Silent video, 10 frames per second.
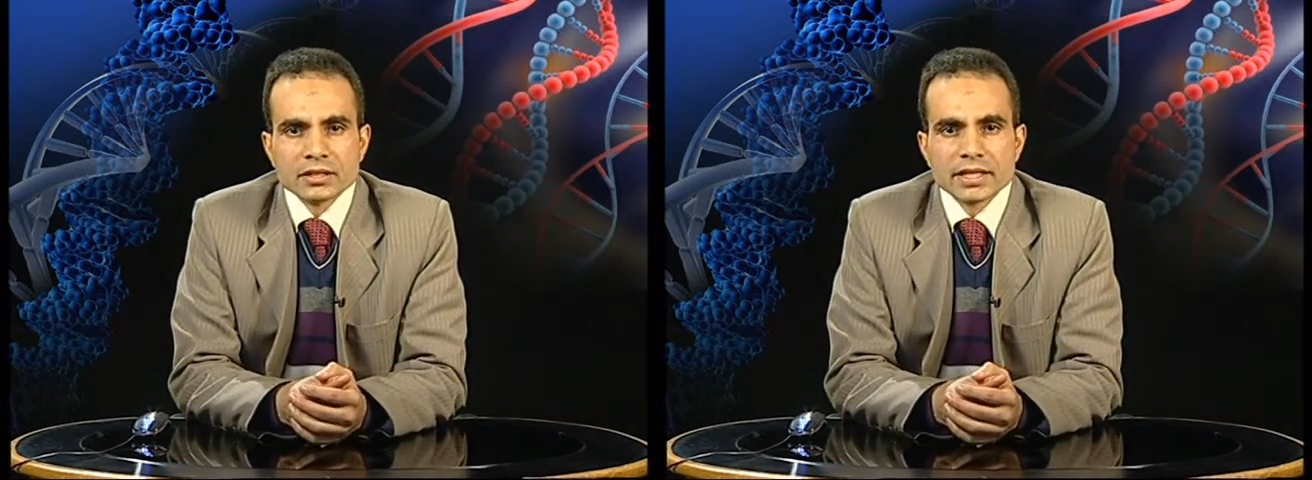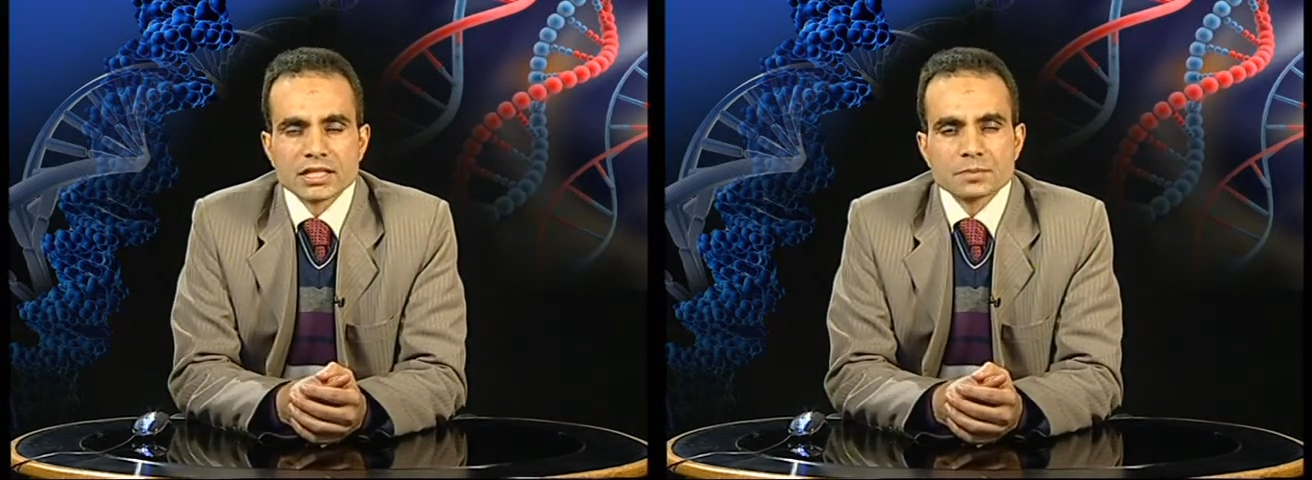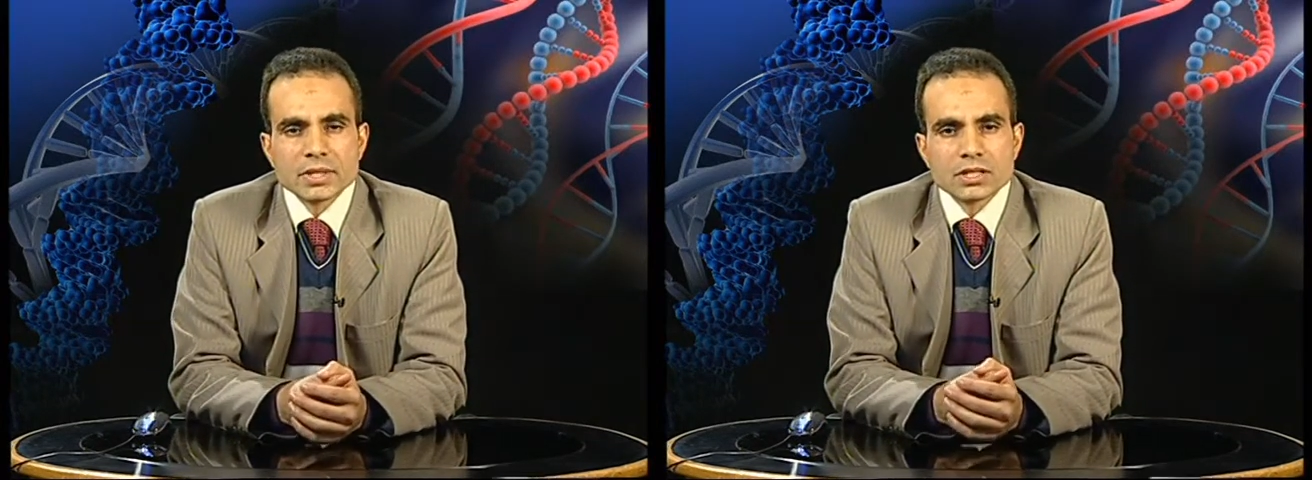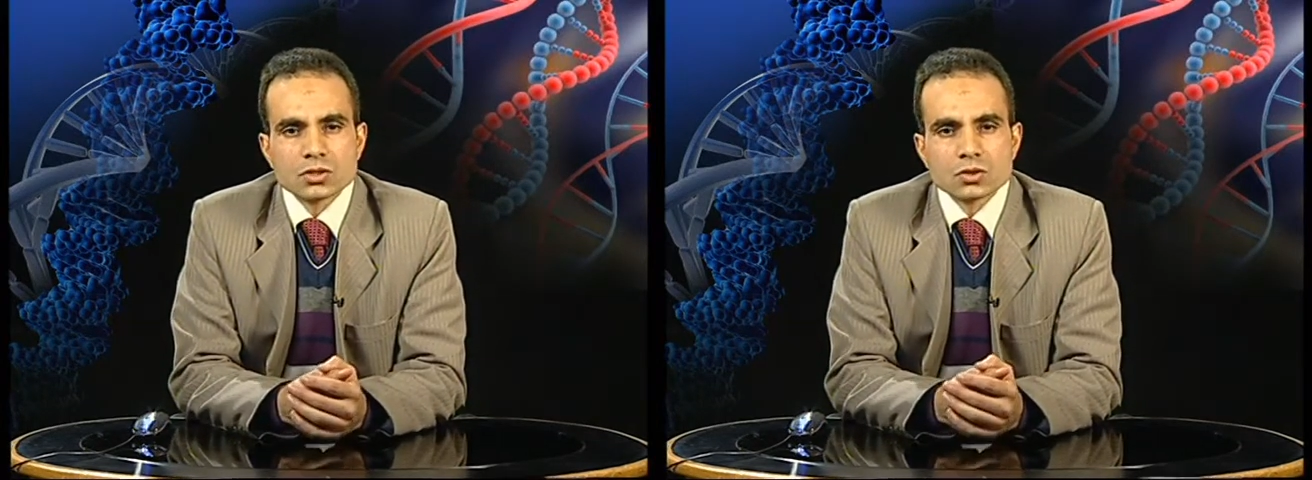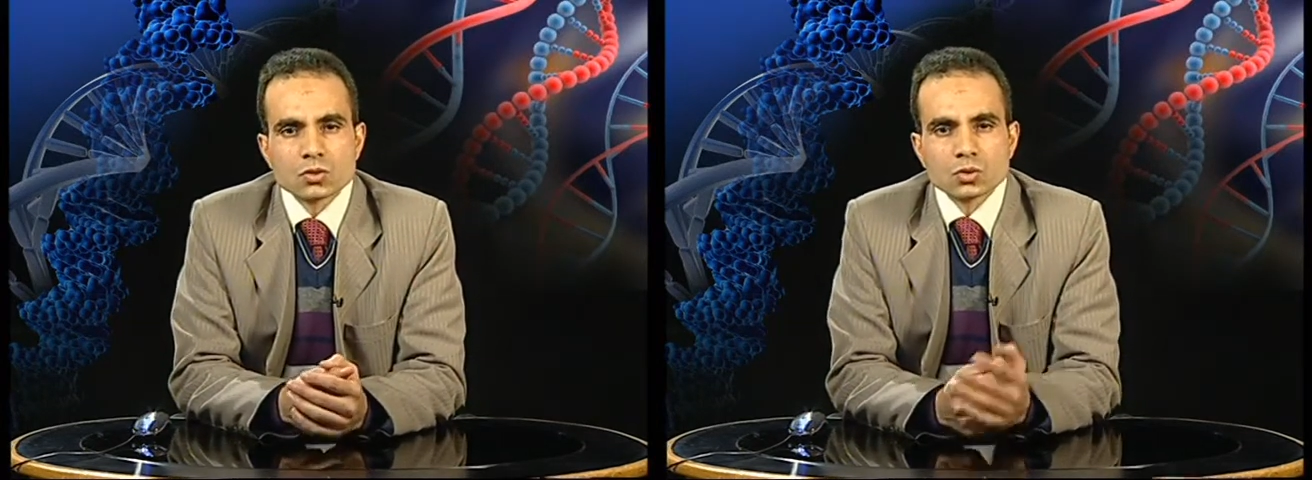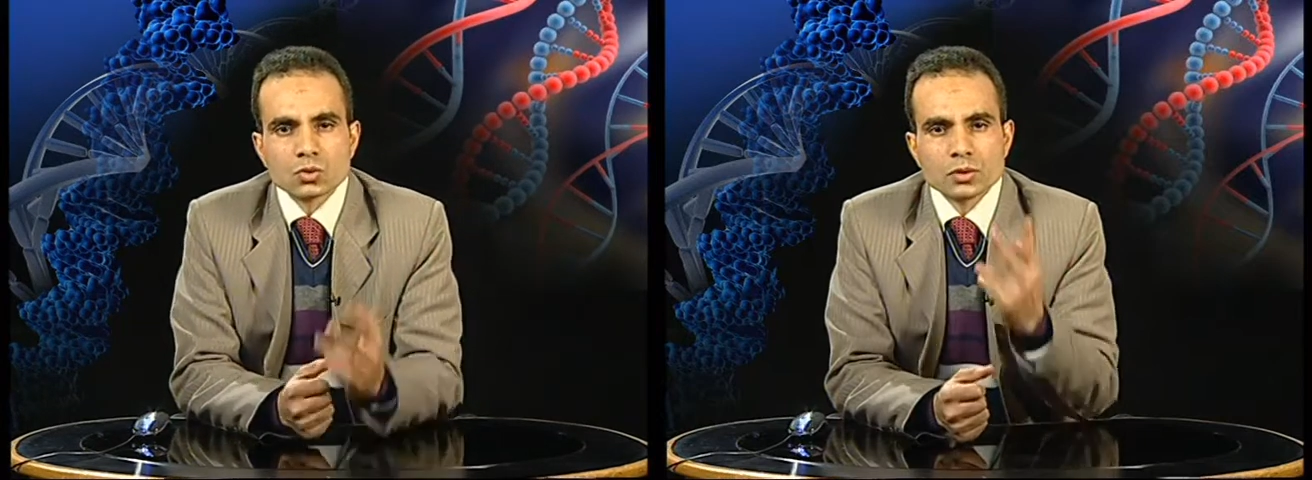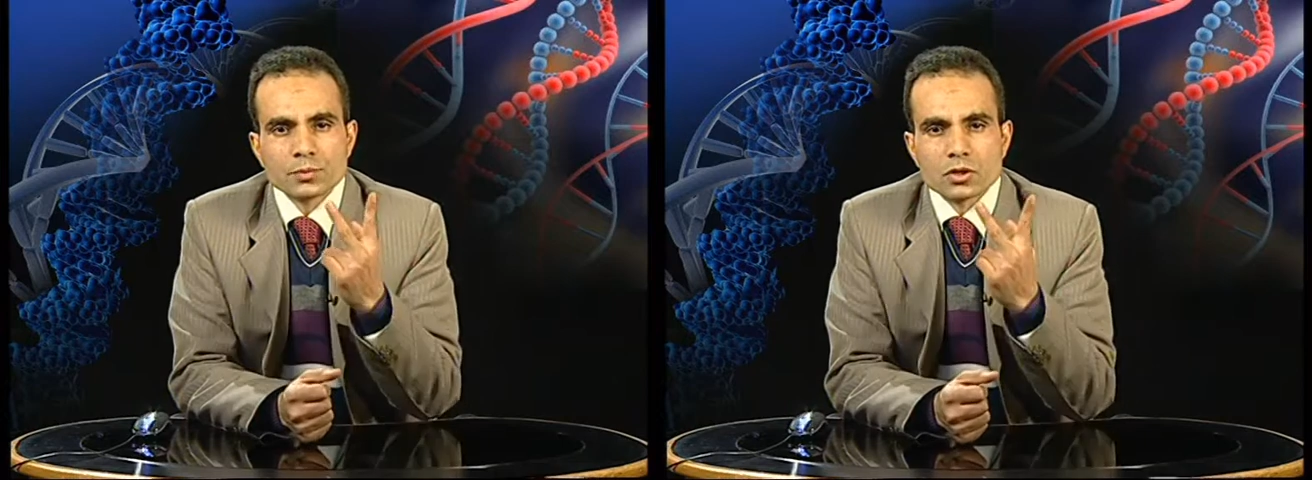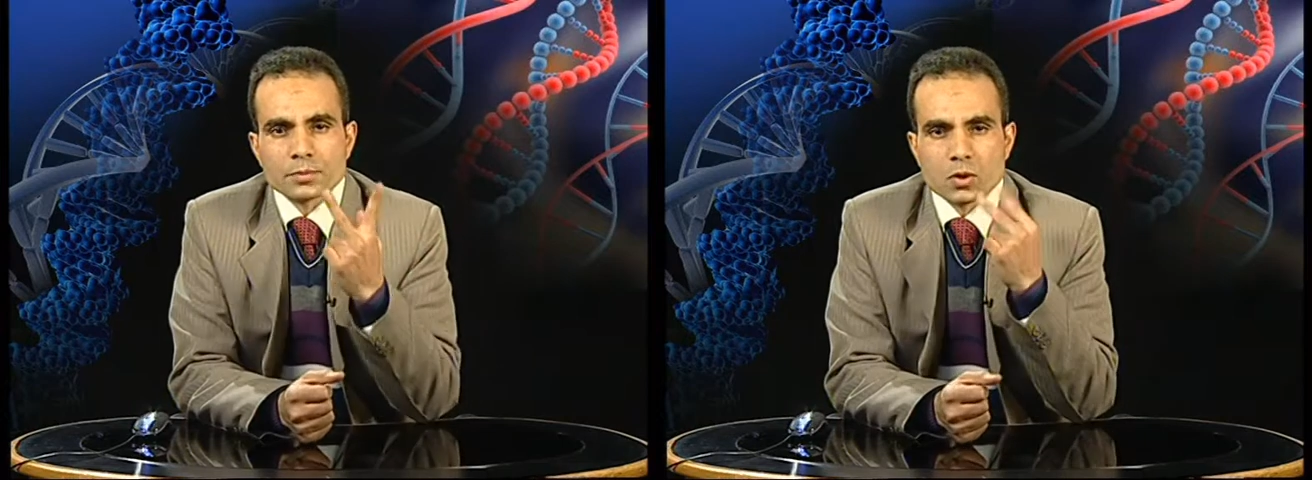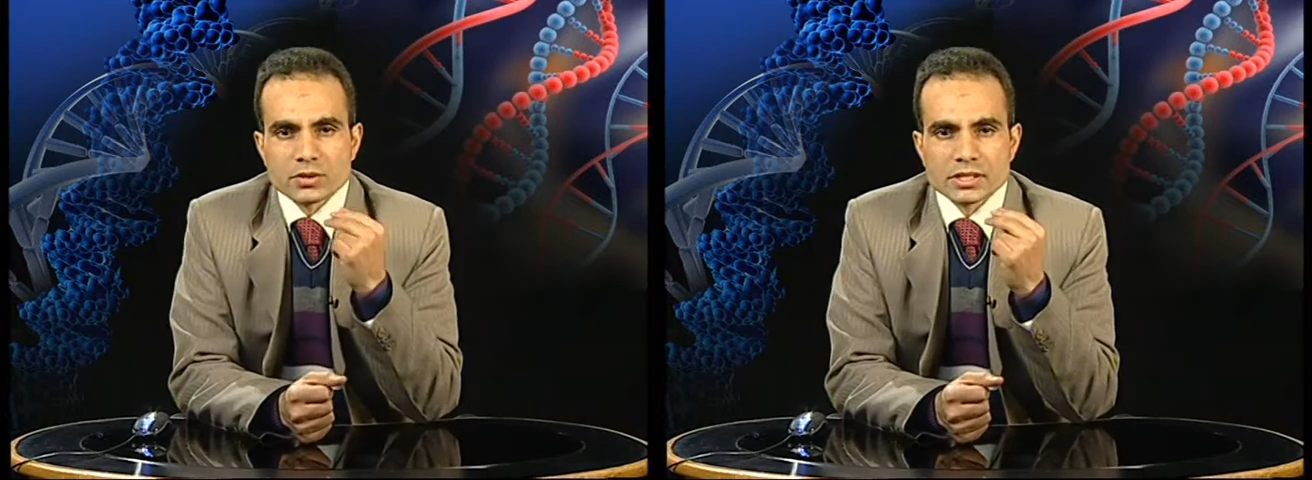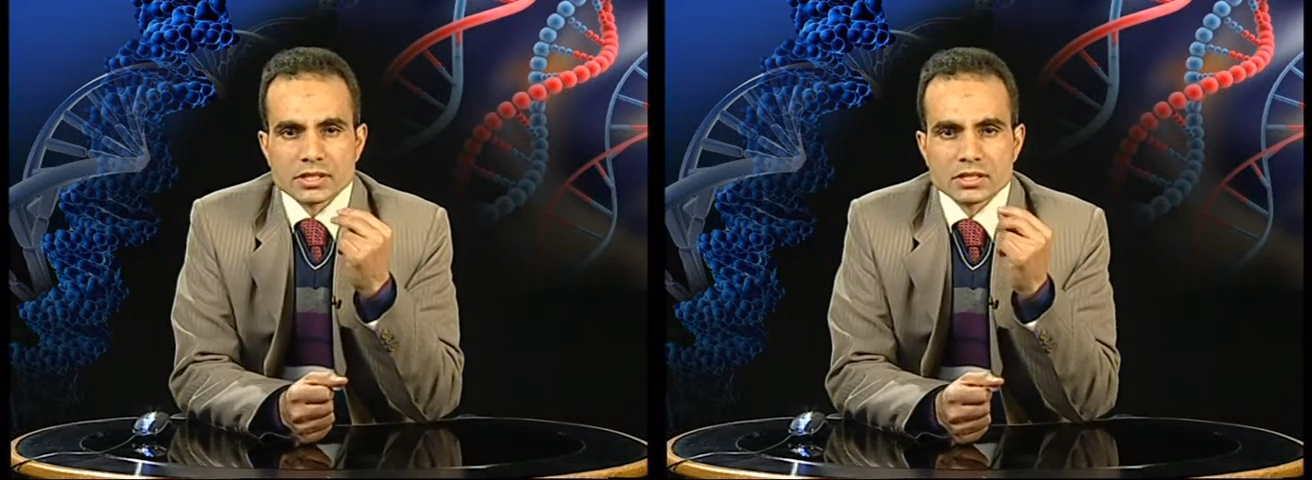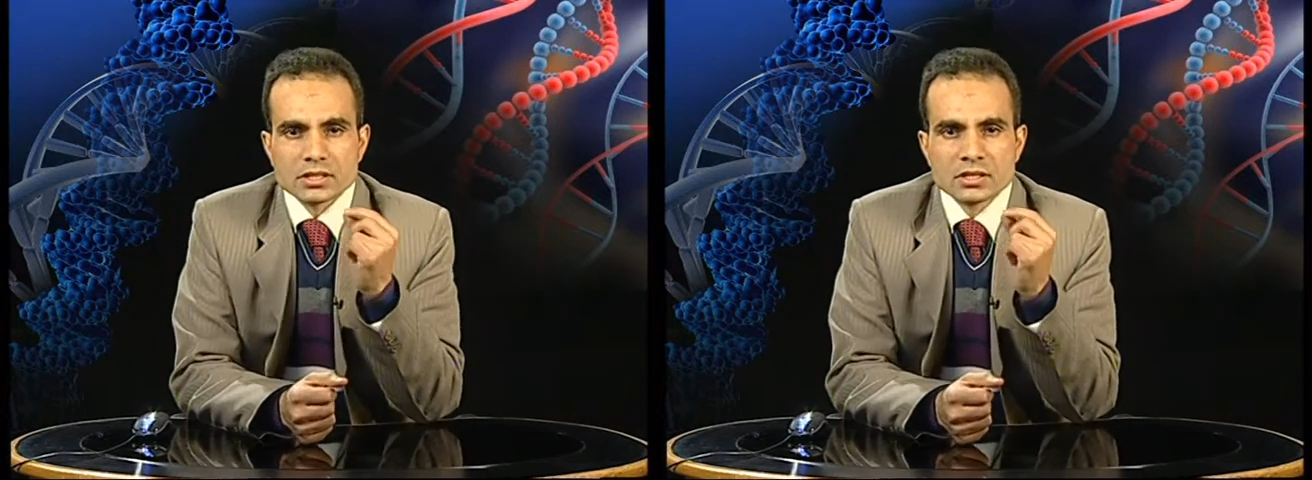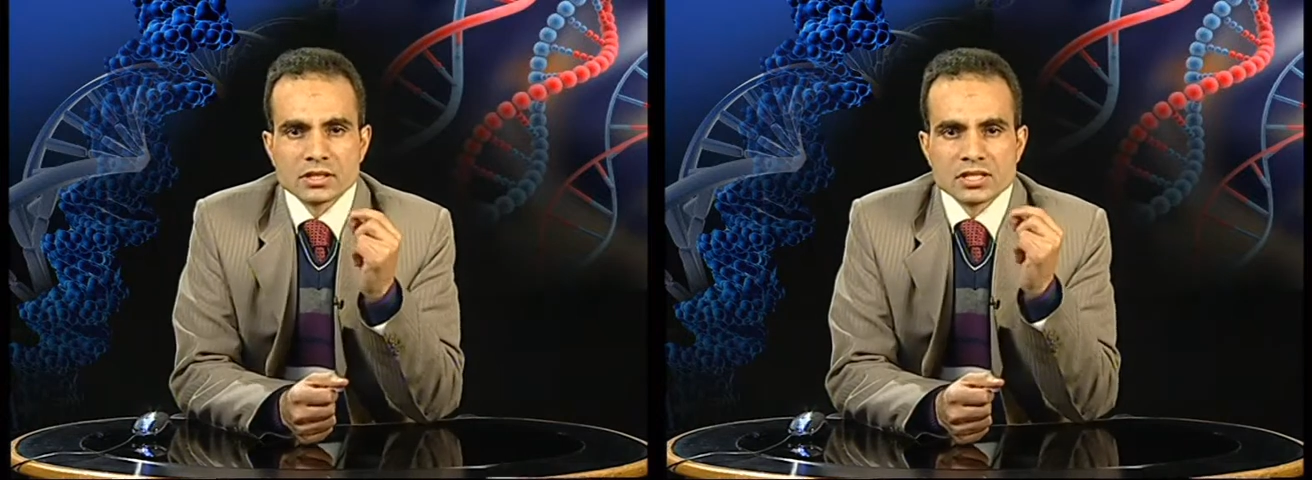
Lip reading: takes place through two important processes: